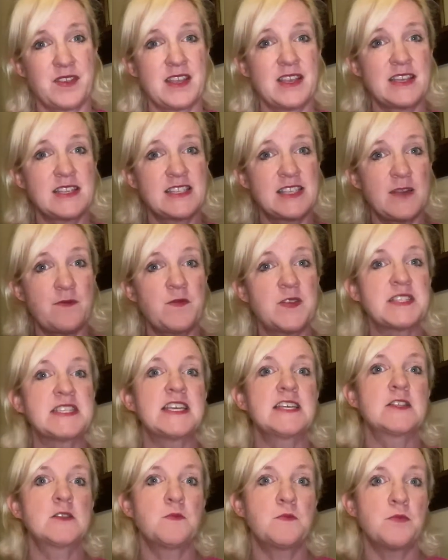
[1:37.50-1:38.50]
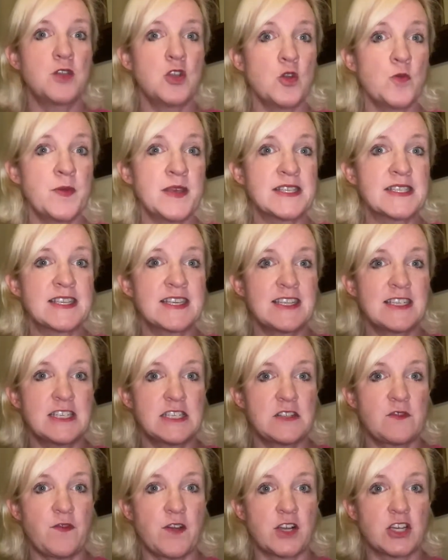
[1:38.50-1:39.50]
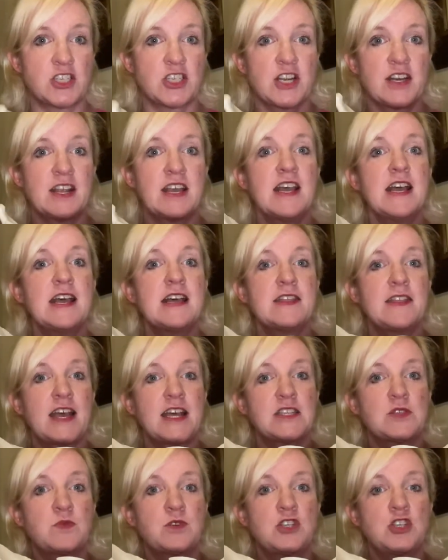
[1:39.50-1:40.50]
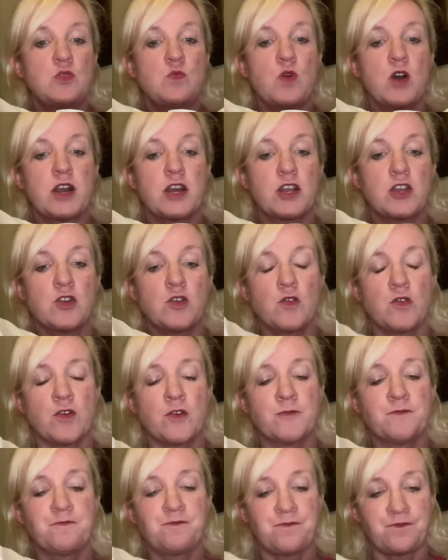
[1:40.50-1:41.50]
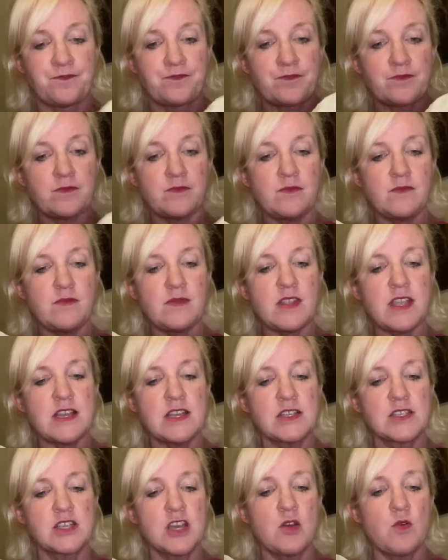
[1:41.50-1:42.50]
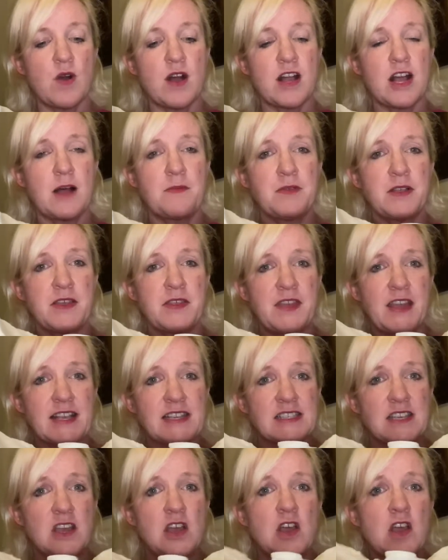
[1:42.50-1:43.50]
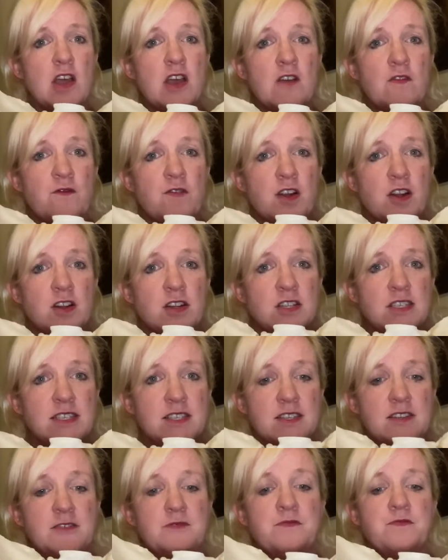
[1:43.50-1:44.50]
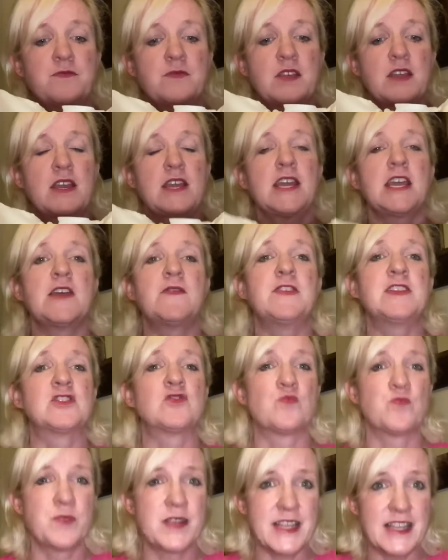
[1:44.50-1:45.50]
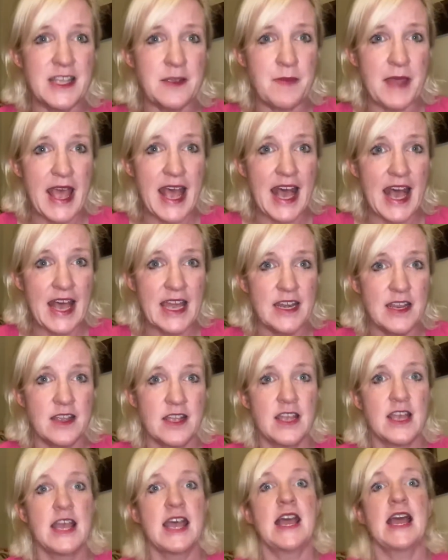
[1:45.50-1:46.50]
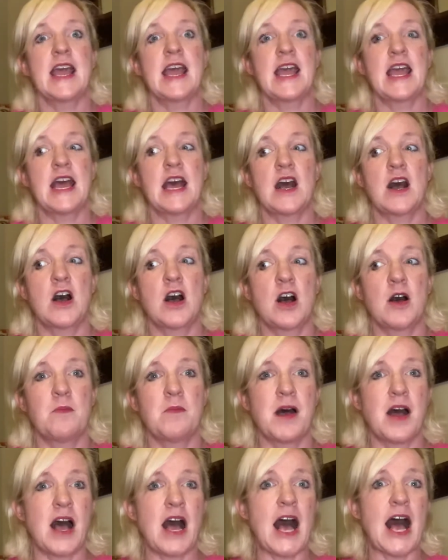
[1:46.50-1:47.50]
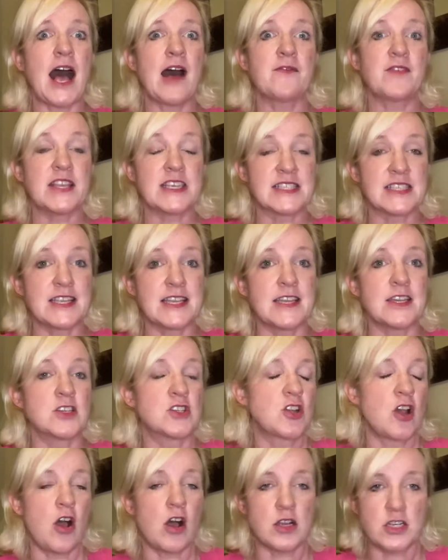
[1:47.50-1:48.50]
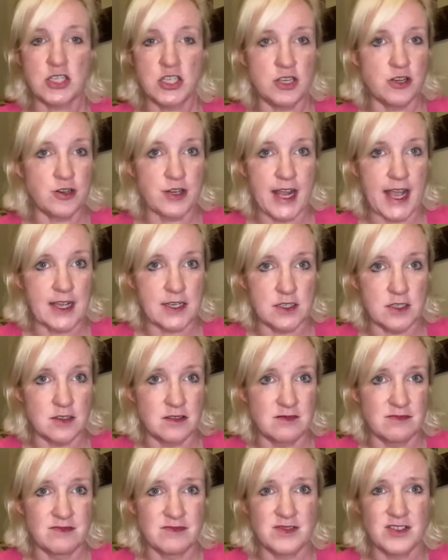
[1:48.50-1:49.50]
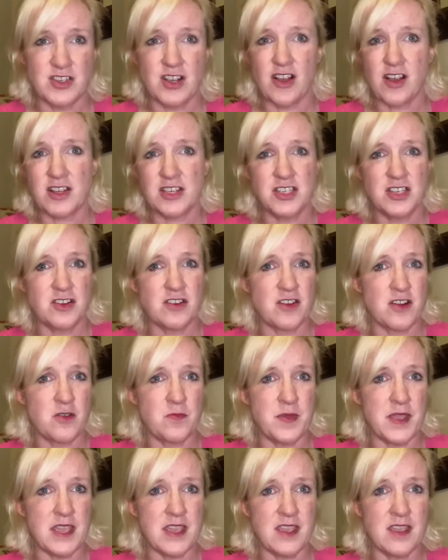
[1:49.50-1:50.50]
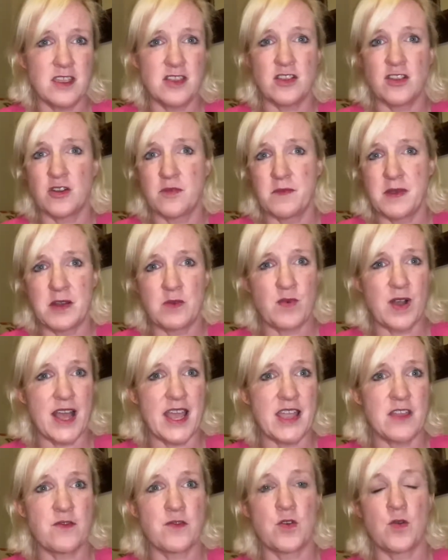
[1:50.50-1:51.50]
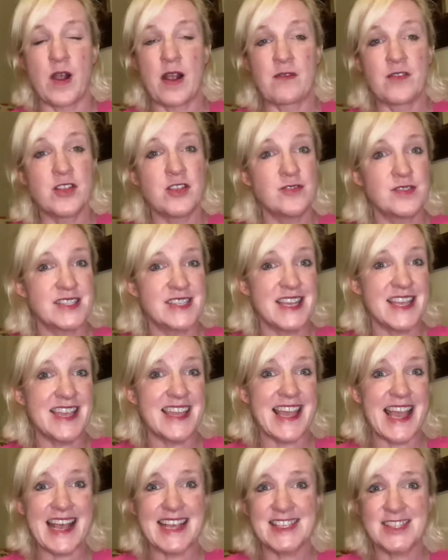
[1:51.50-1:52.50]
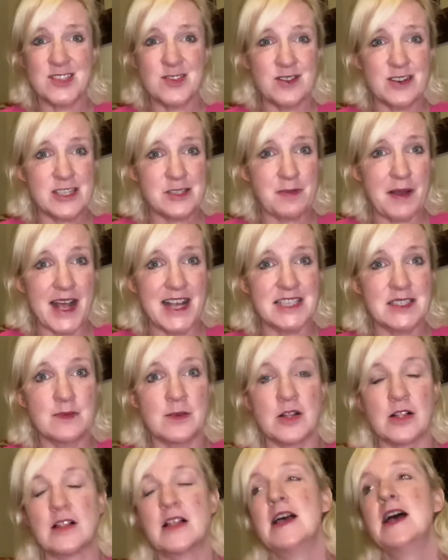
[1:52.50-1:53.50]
Symphysis pubis dysfunction. That's what you want to Google. So a couple of things. First, if it's really bad, obviously talk to your doctor. Talk to your OB, your midwife, whoever you see as soon as possible.